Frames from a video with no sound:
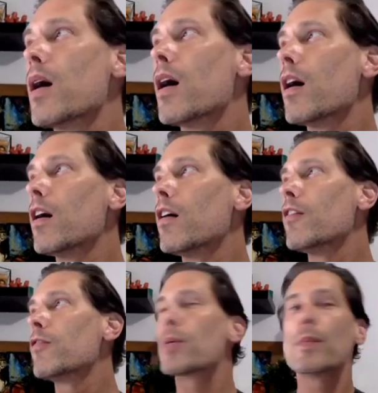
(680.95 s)

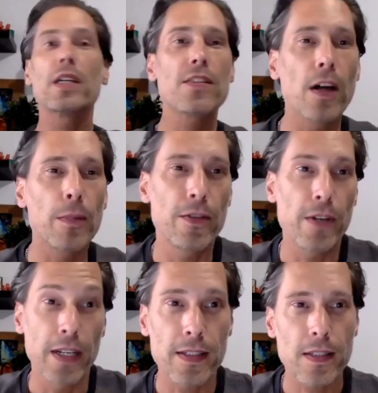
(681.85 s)
of permitted development
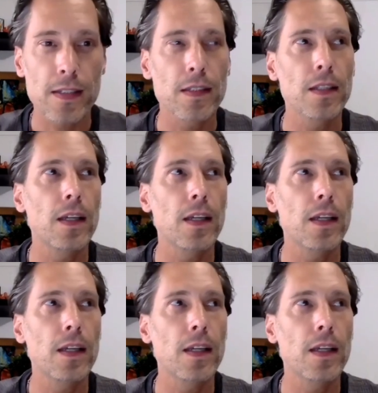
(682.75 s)
rights,